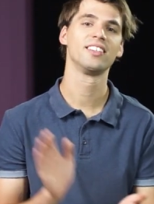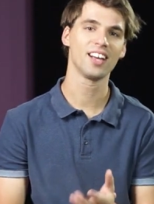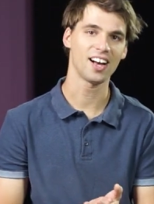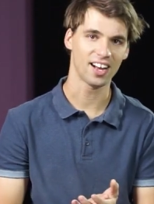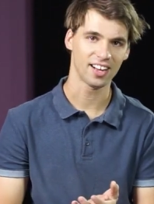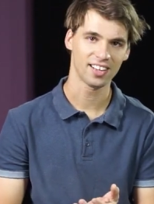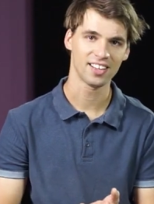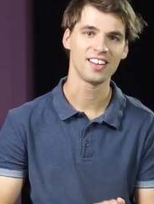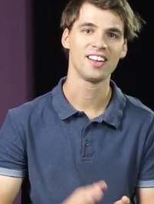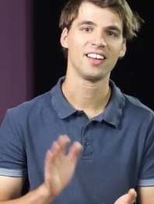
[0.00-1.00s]
Ta,
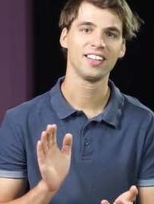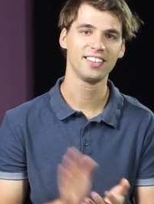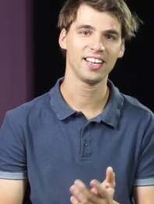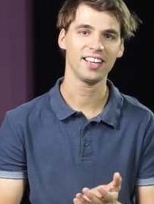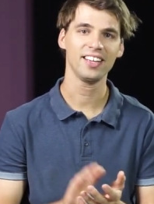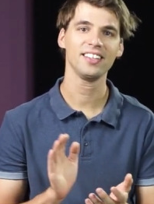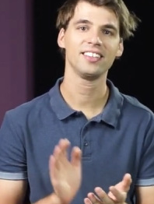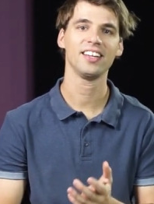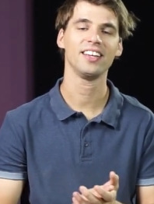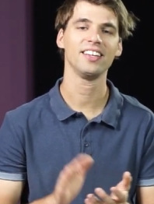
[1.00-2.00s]
t,
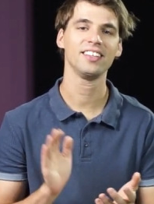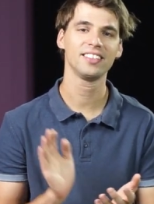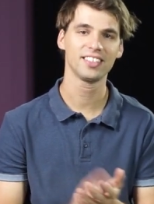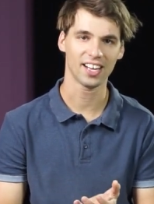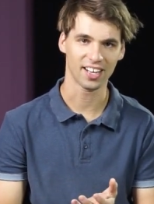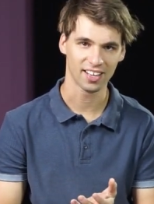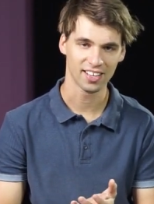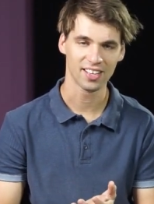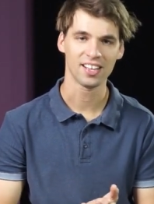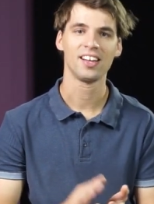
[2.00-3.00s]
t, ta,
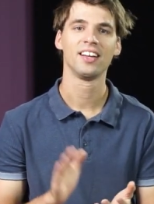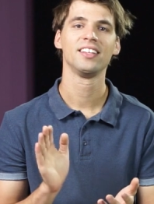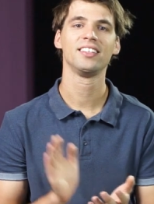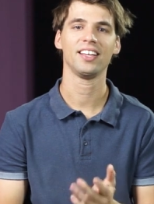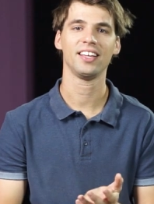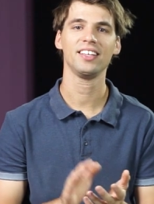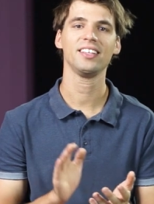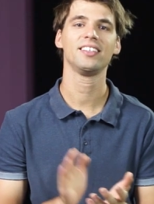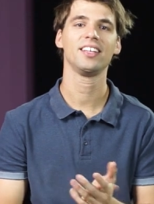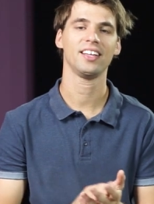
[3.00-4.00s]
t,
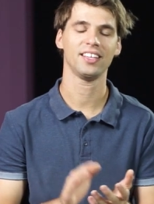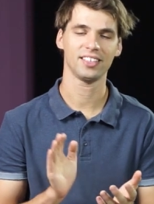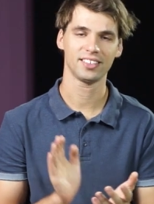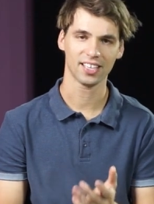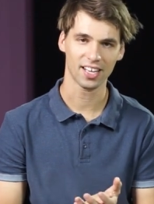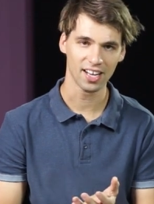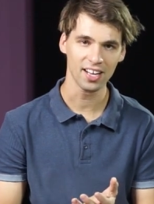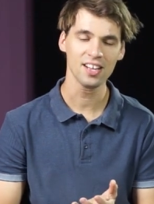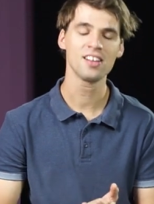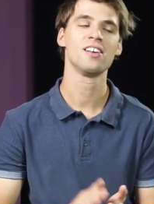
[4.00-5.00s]
t,
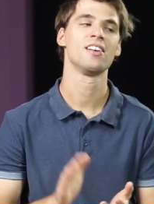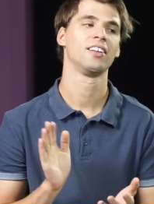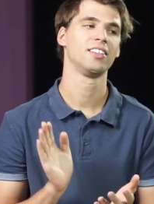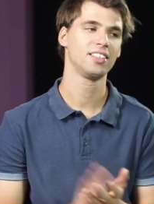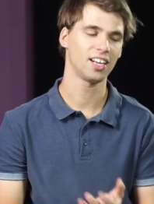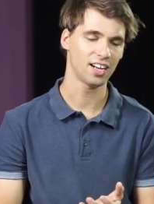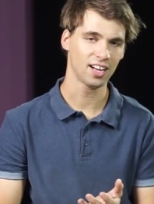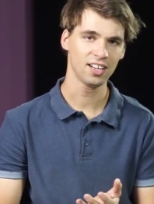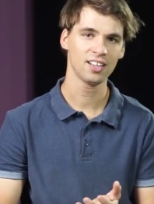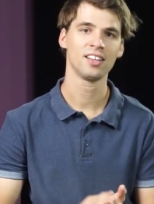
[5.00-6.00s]
ta,
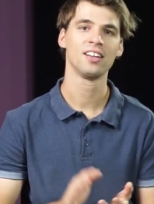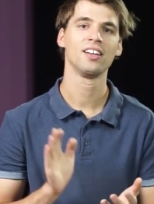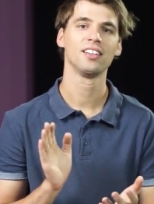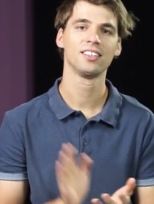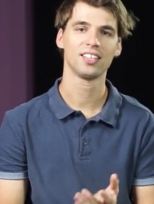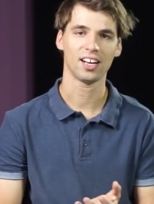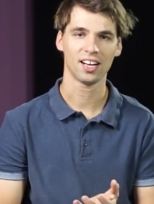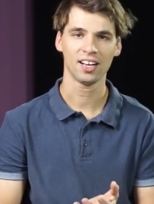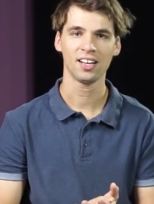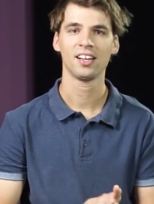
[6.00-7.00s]
ta,
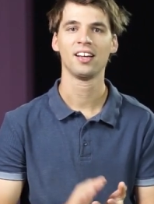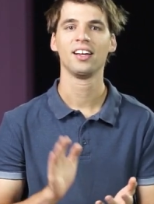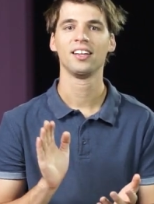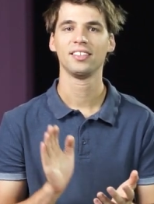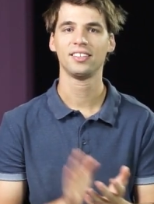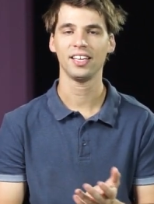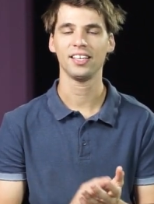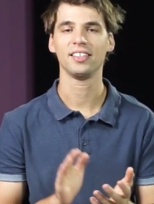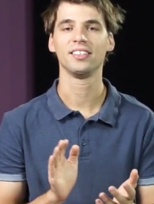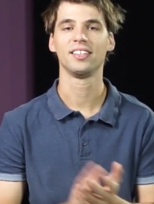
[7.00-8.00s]
ta,
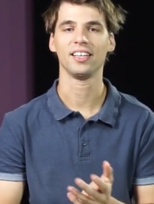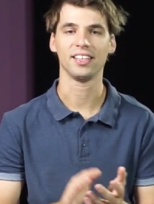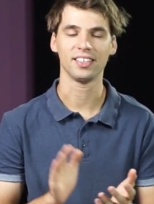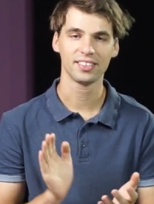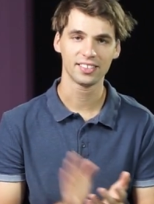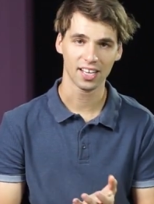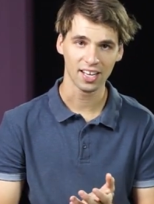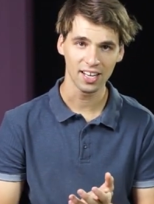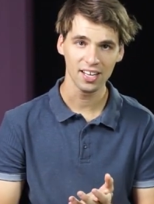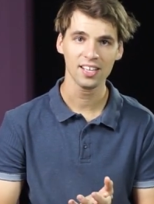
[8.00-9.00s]
t, t,
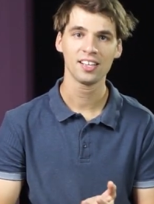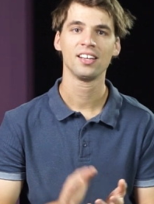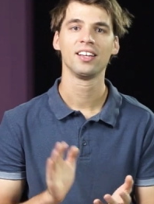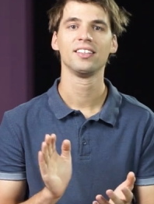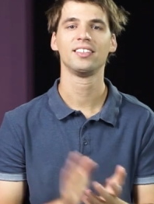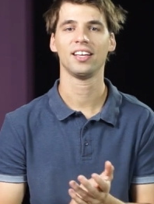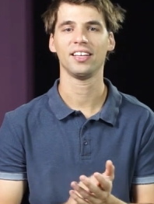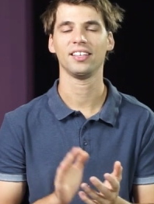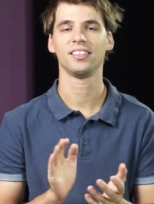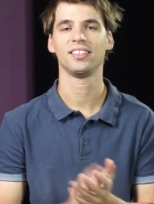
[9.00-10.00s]
ta,
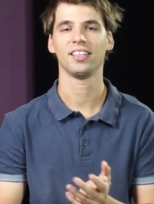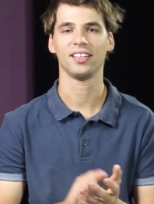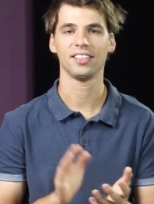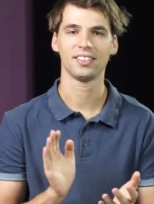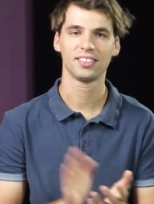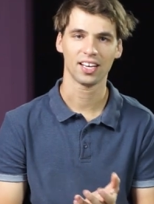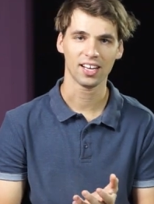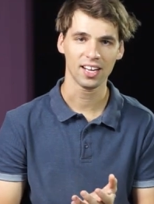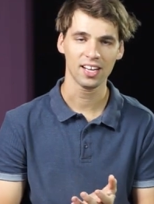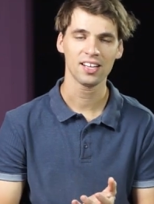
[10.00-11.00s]
t, t,
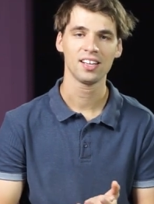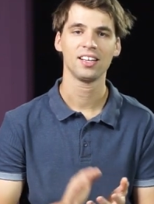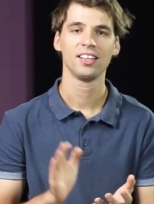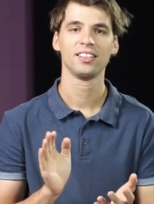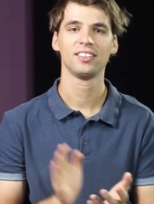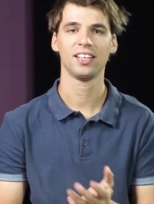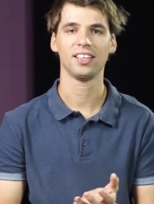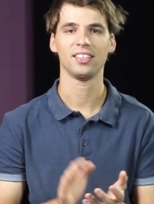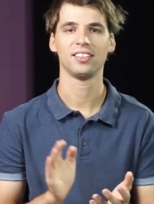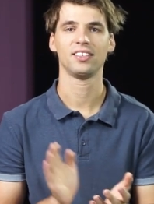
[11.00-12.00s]
ta,
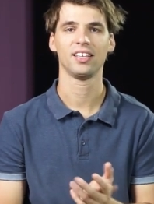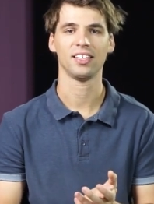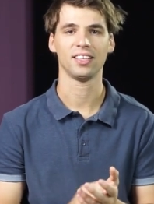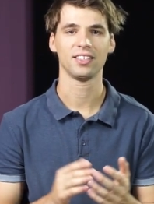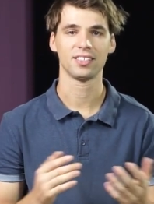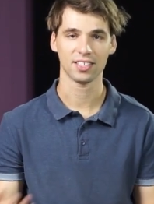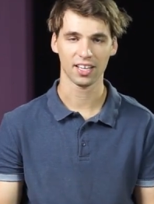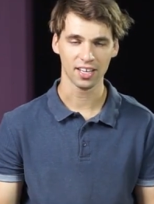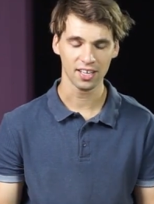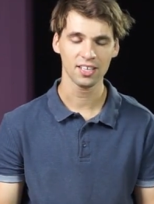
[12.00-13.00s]
t, t,
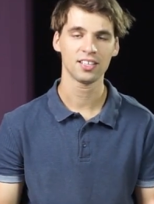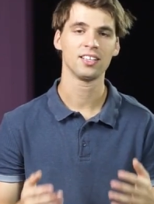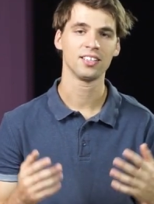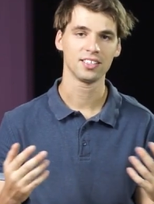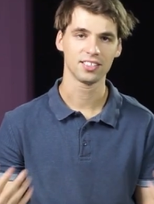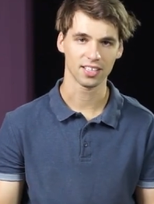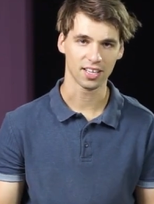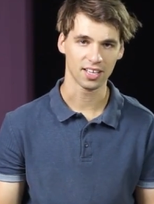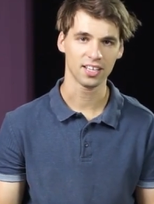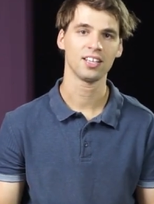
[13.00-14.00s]
za,
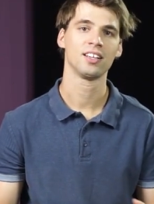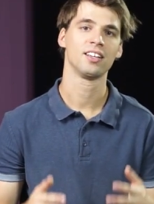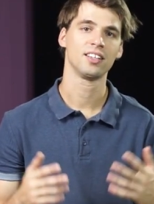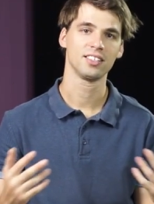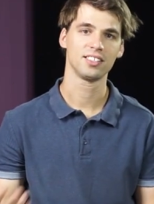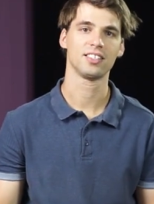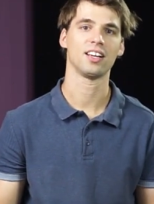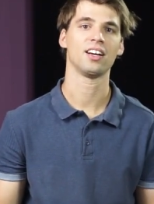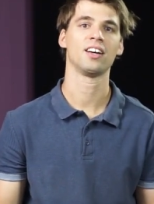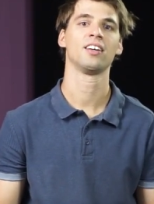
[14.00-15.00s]
za,
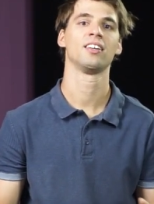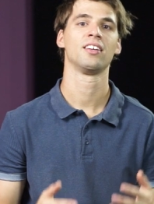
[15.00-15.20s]
za,